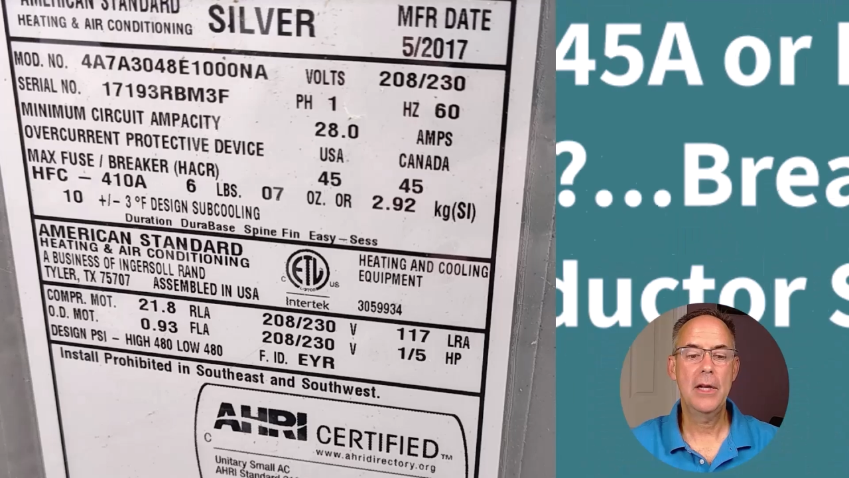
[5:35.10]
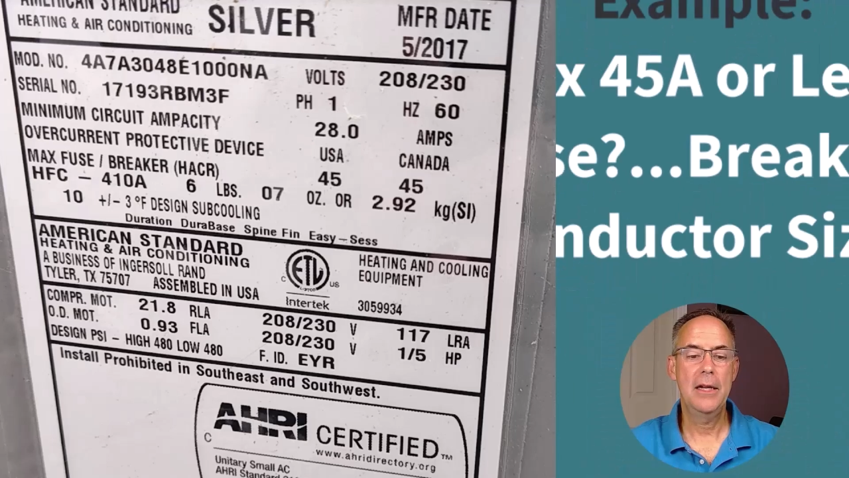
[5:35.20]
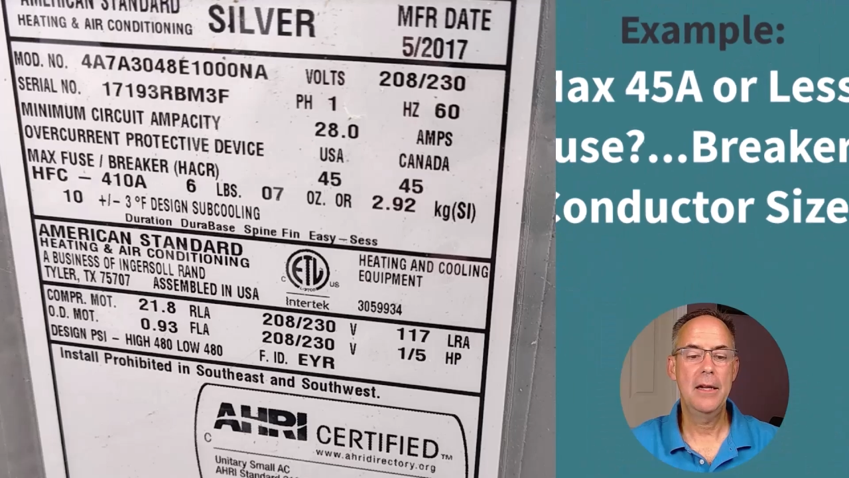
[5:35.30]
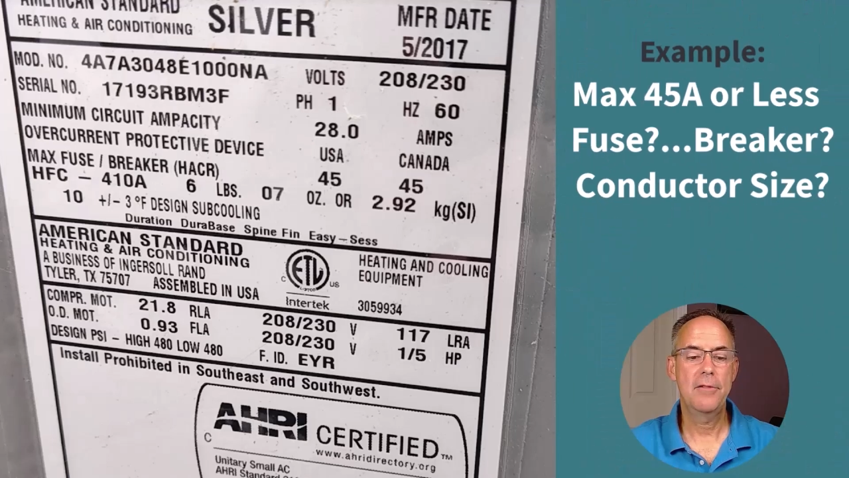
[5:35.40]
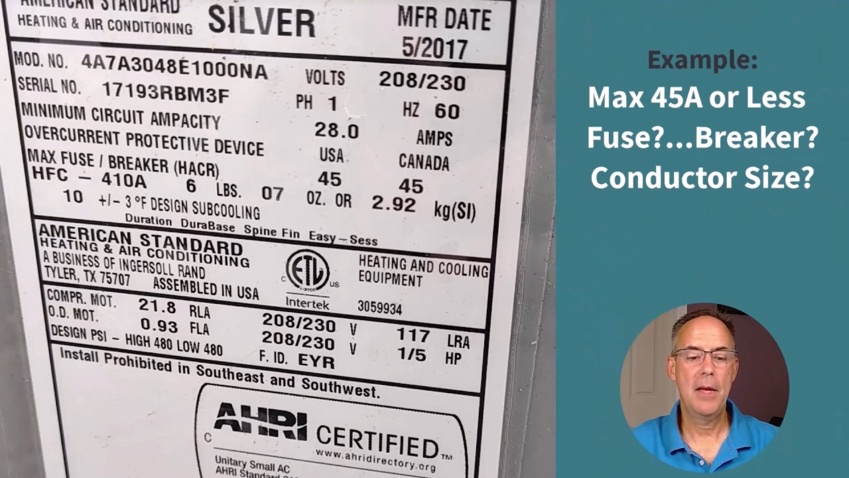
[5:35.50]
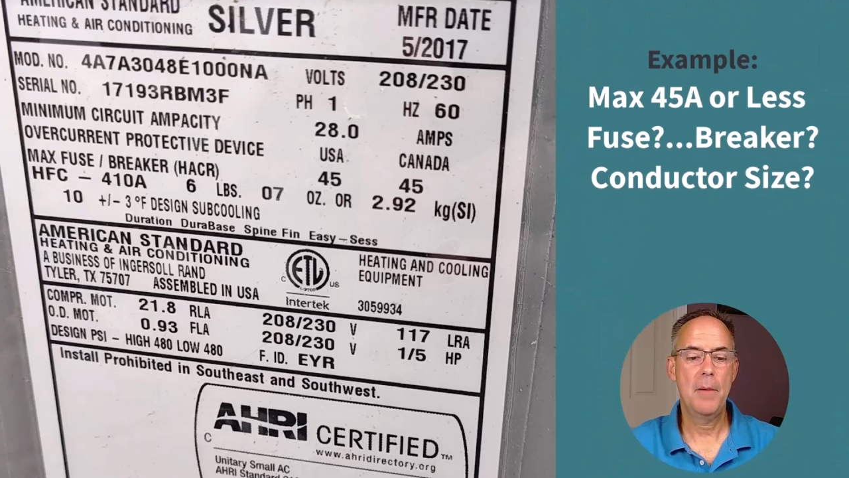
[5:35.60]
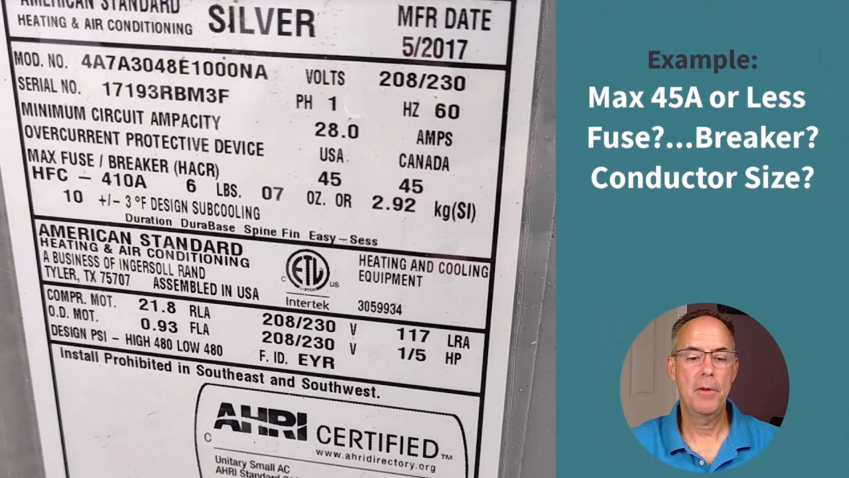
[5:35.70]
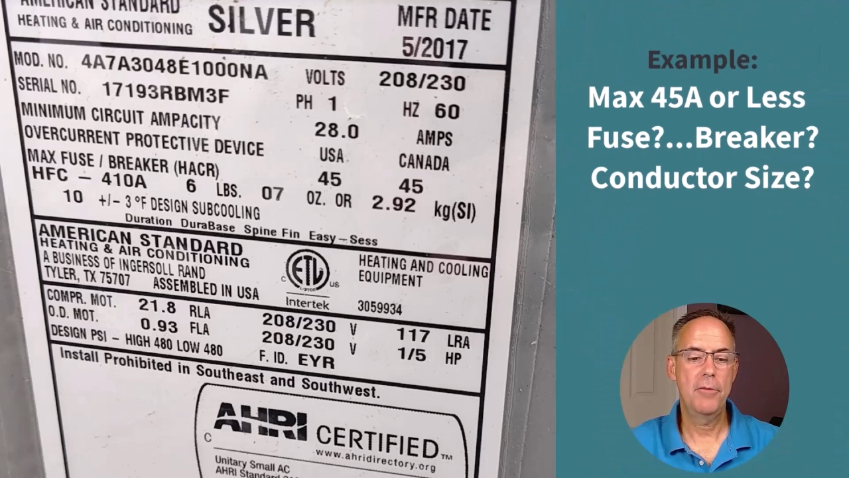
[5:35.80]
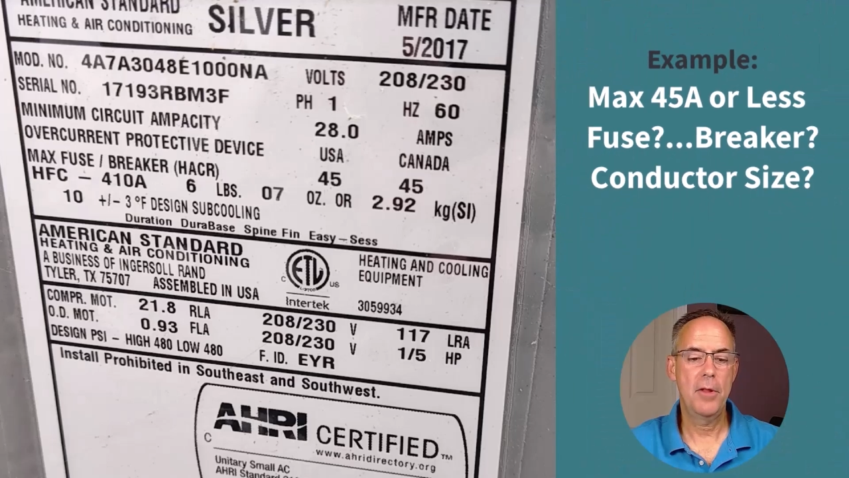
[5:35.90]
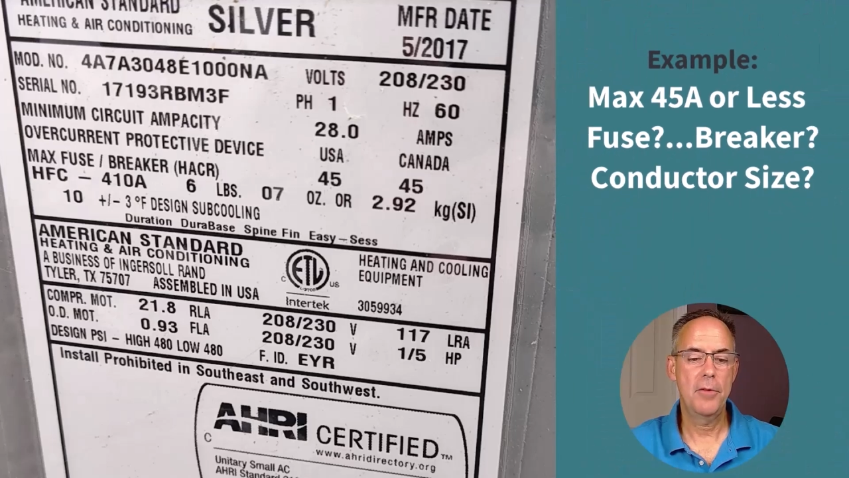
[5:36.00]
at an example
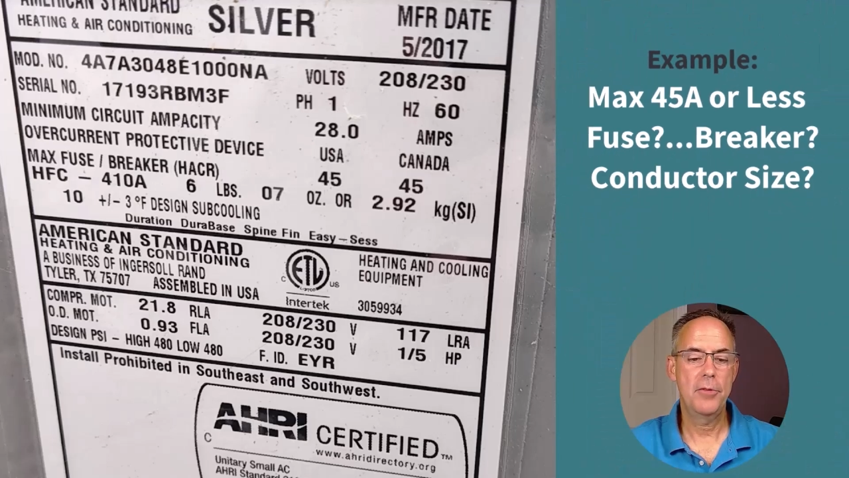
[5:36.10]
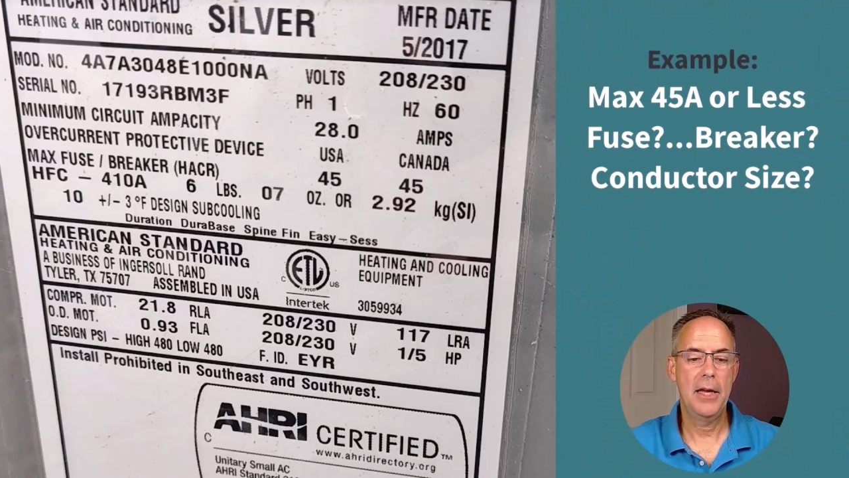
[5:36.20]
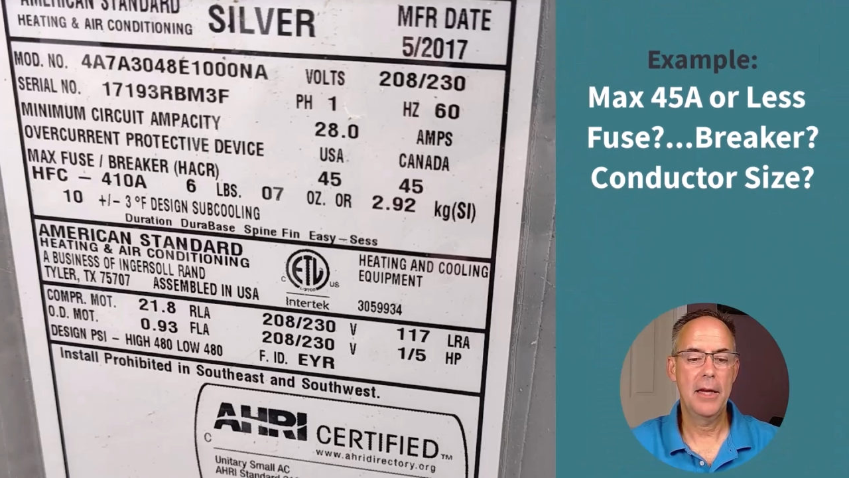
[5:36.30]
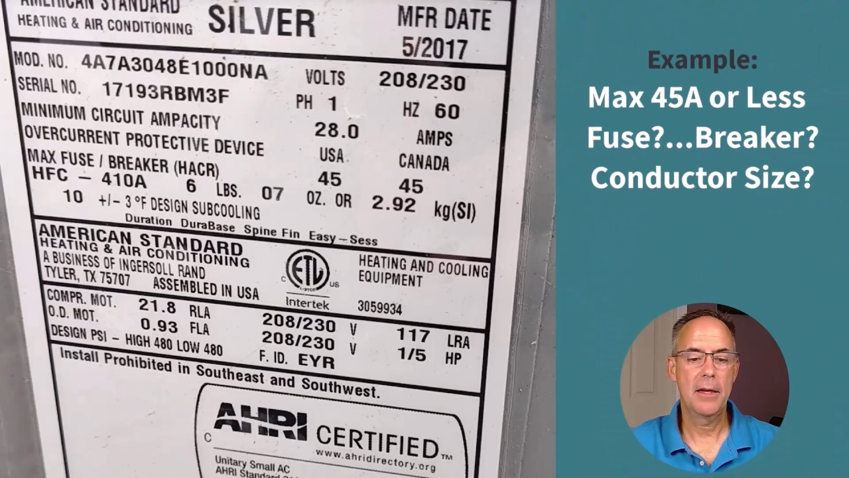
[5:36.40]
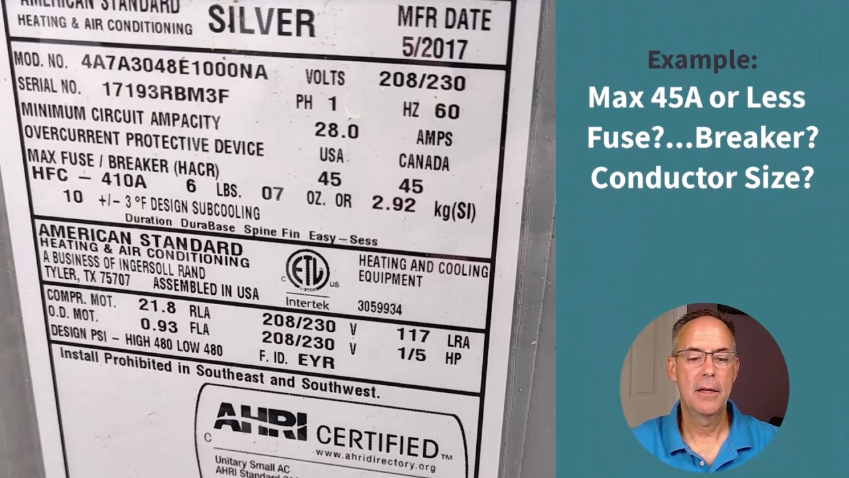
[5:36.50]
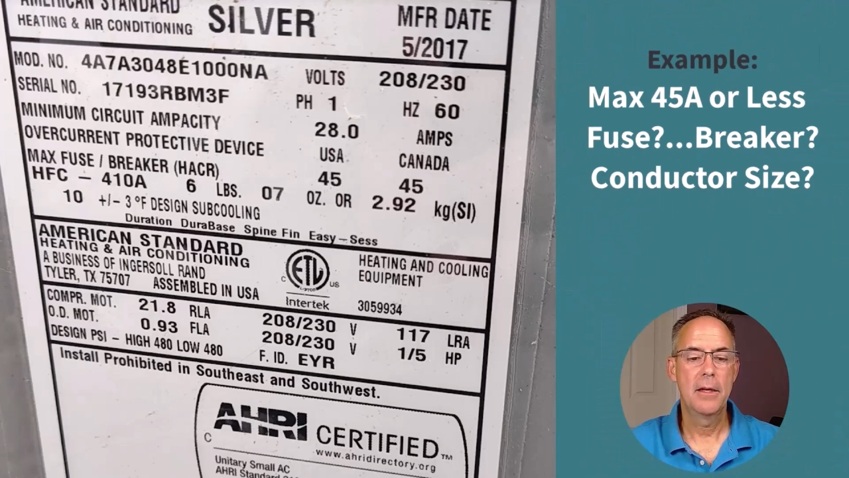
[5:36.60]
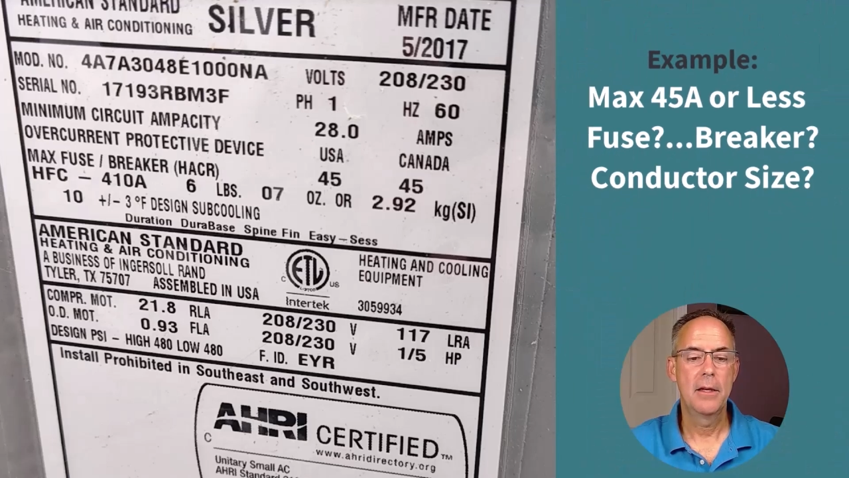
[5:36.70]
of another tag.